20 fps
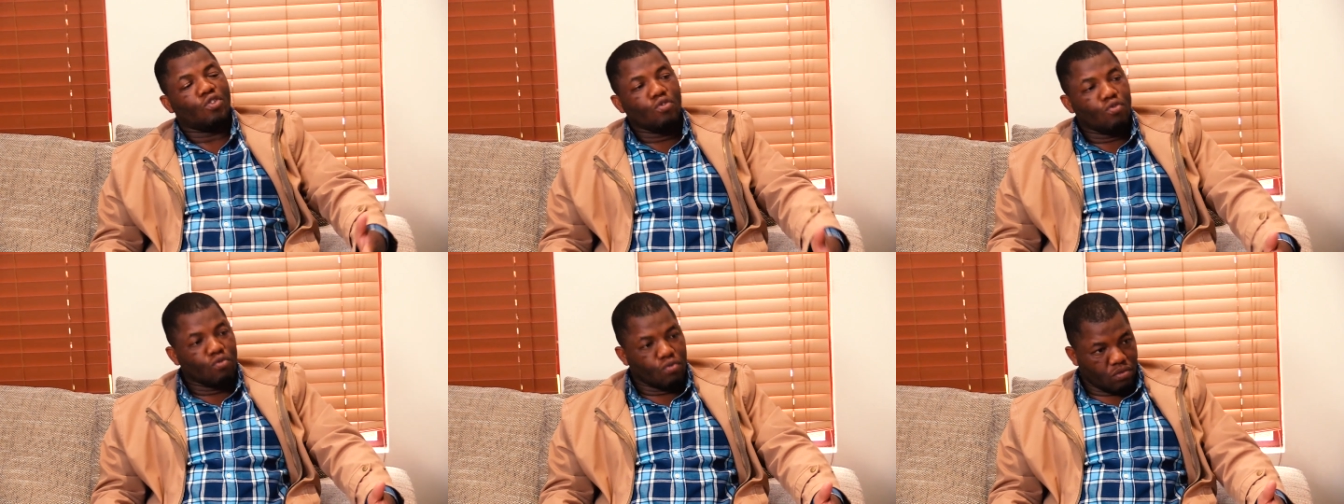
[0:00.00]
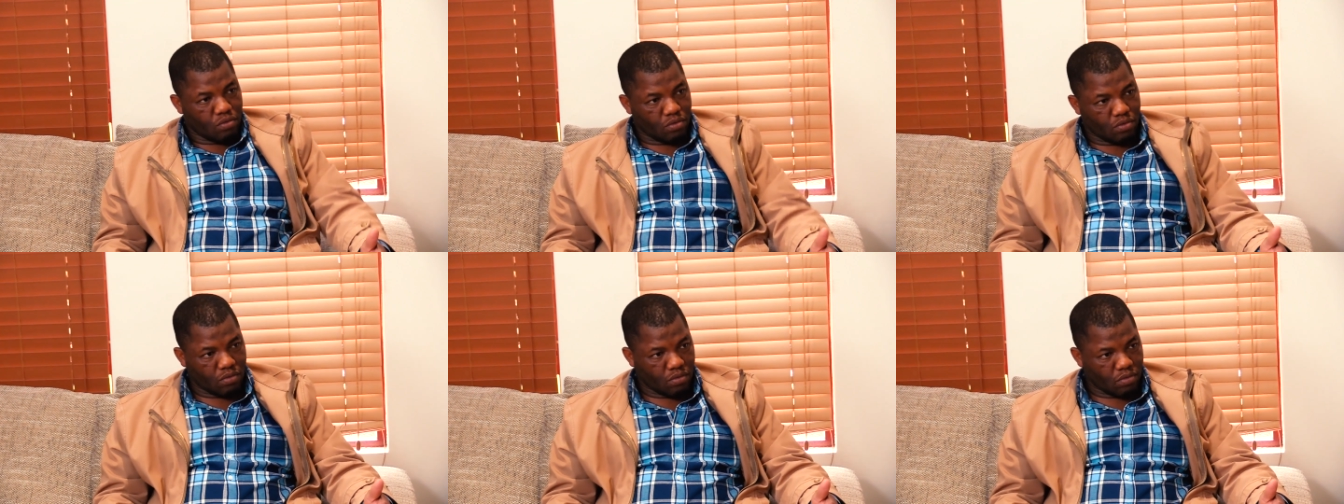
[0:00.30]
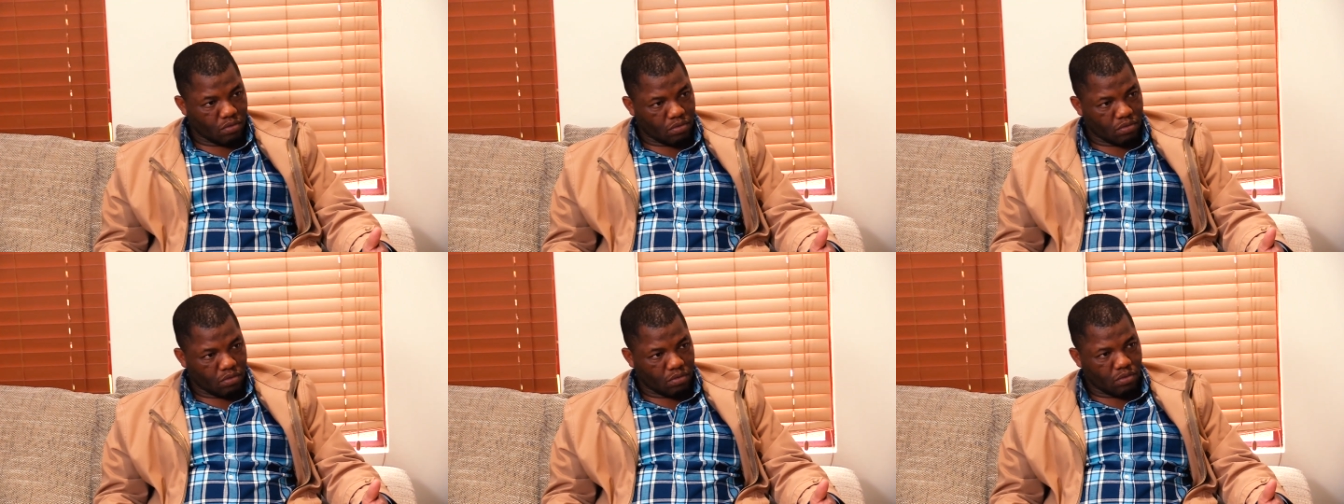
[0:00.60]
you
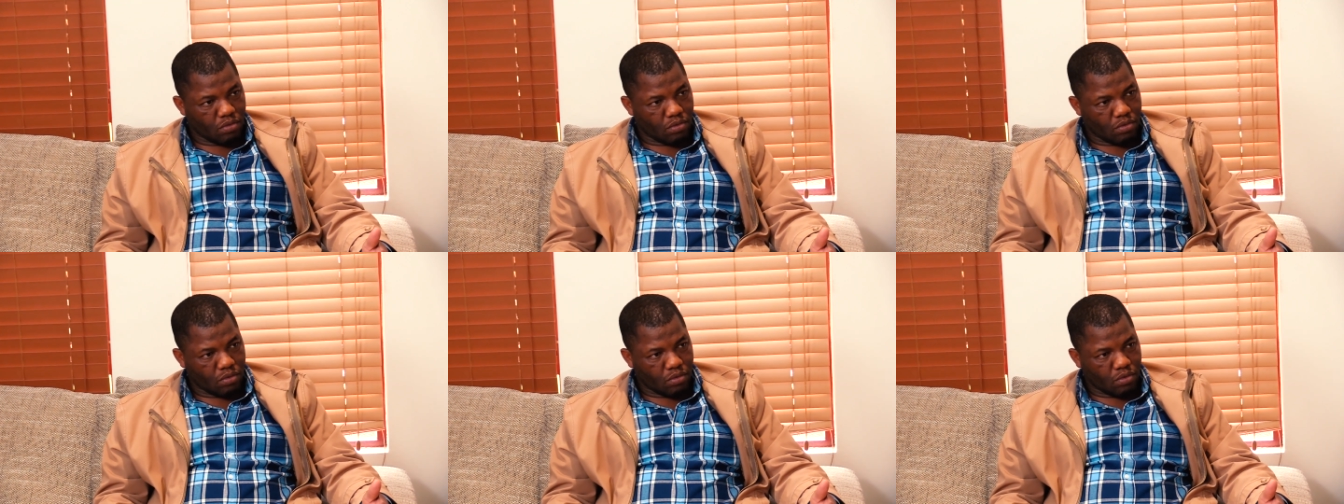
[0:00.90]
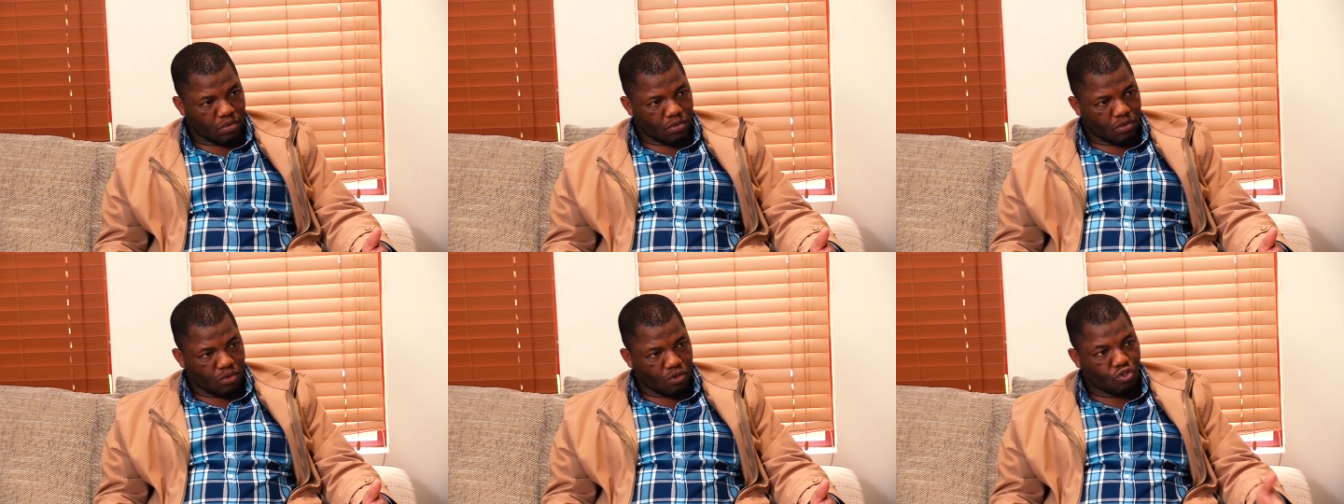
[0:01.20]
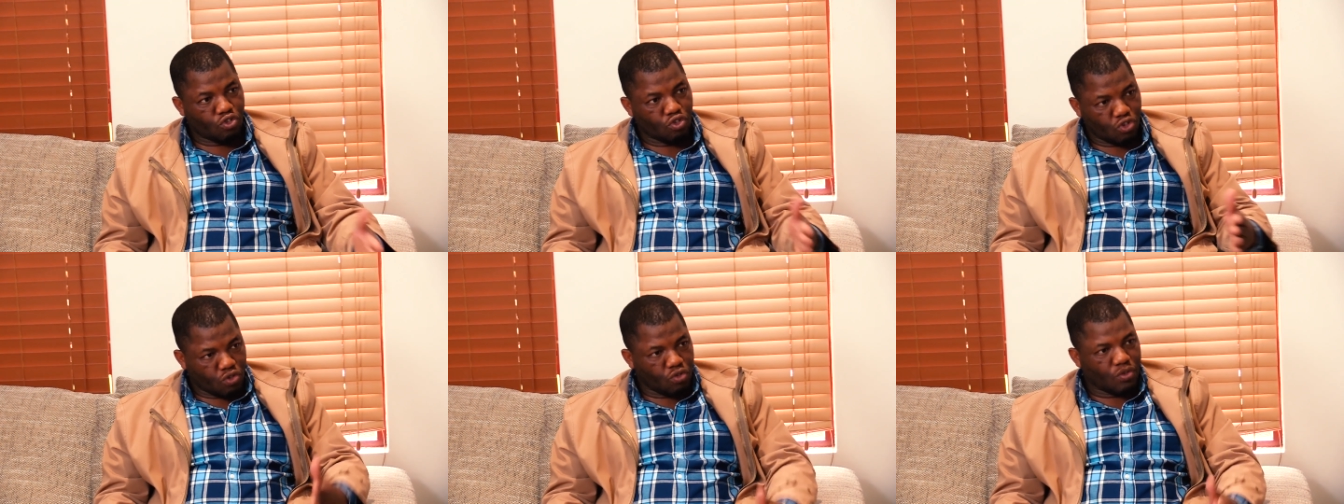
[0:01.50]

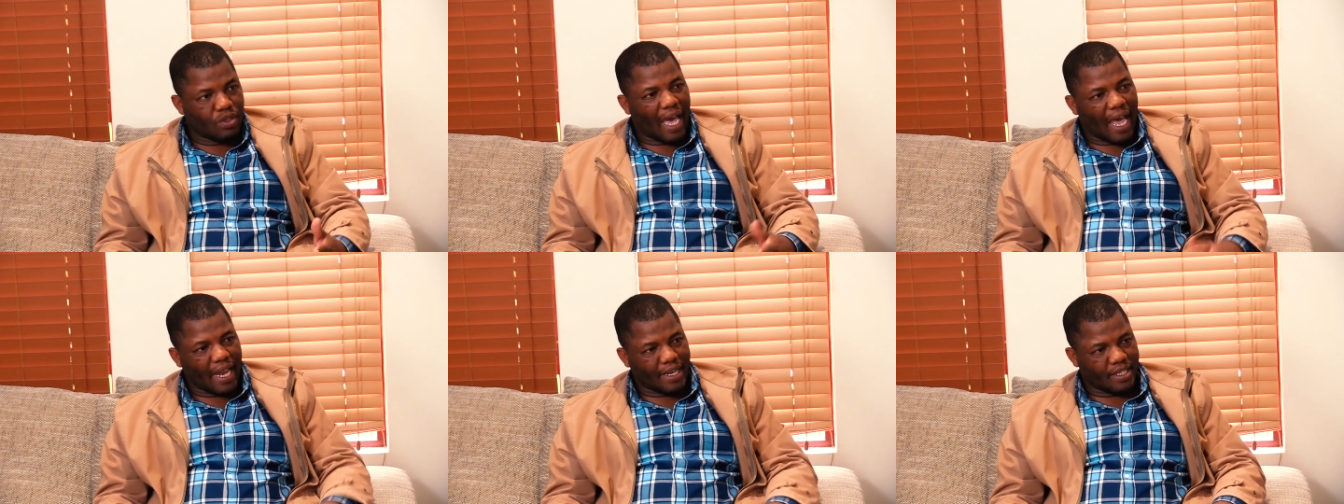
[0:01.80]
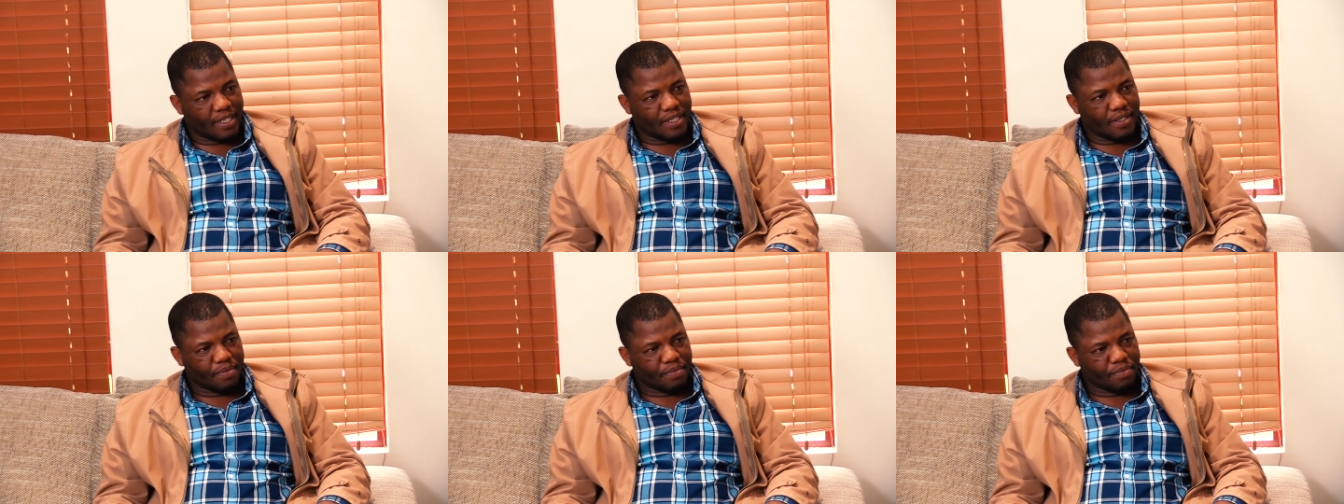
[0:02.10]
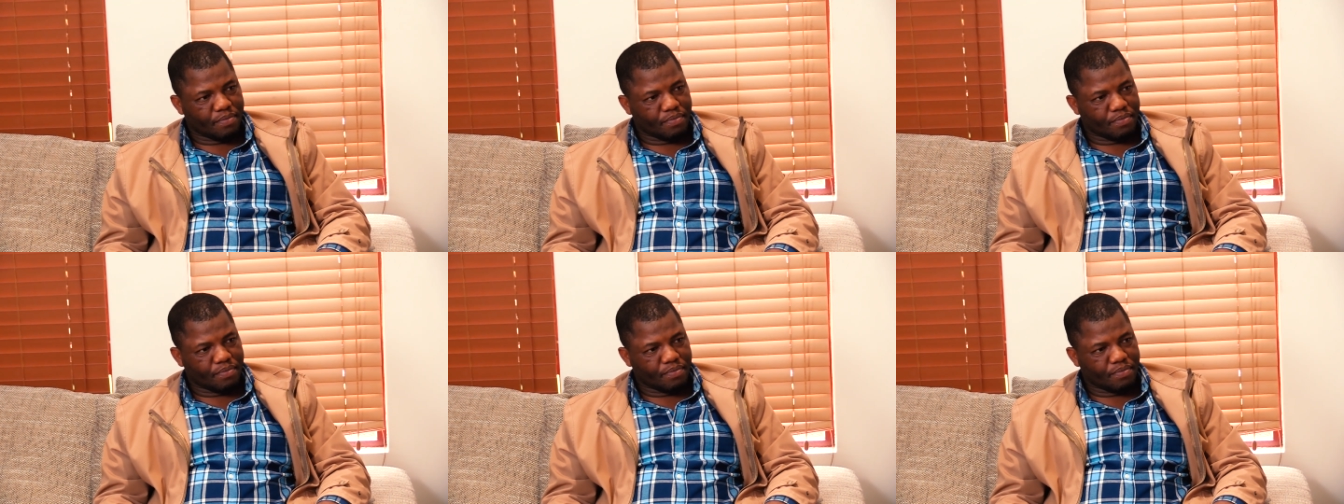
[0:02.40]
to do that,